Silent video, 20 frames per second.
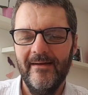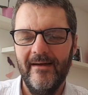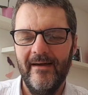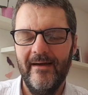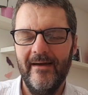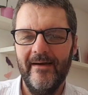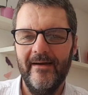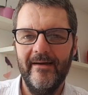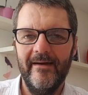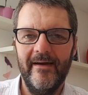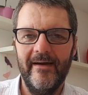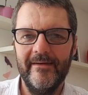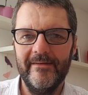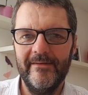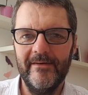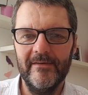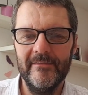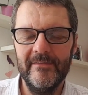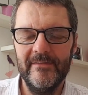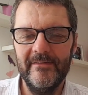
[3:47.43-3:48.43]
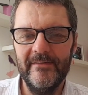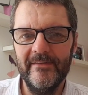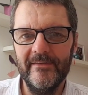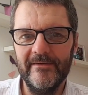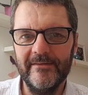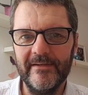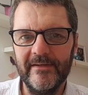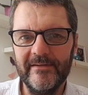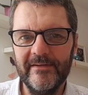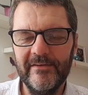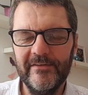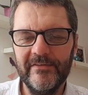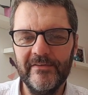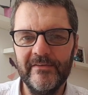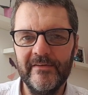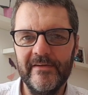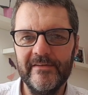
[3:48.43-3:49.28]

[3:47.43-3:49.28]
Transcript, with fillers: I, I got the uh, technician.